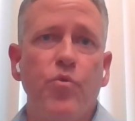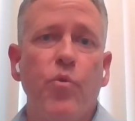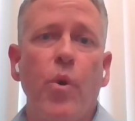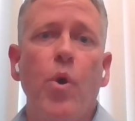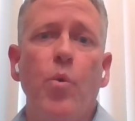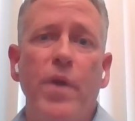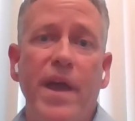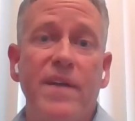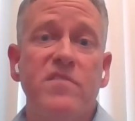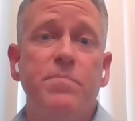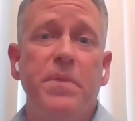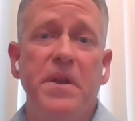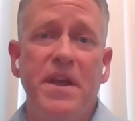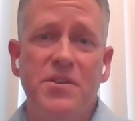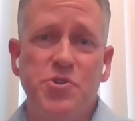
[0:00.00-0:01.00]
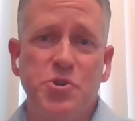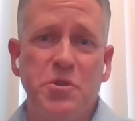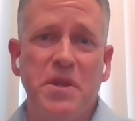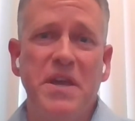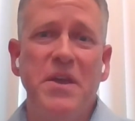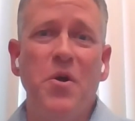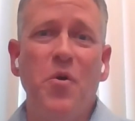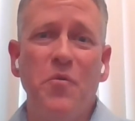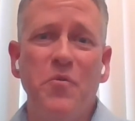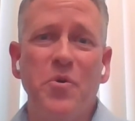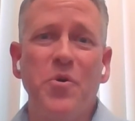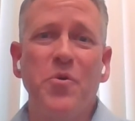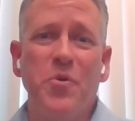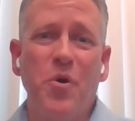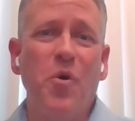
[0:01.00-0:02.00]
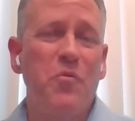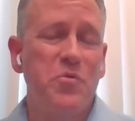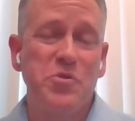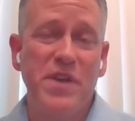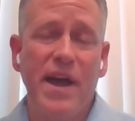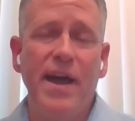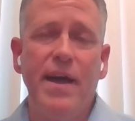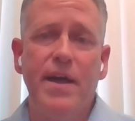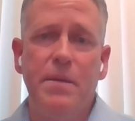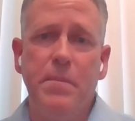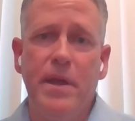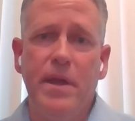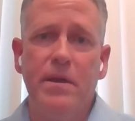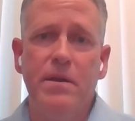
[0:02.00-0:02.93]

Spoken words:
grown exponentially over time,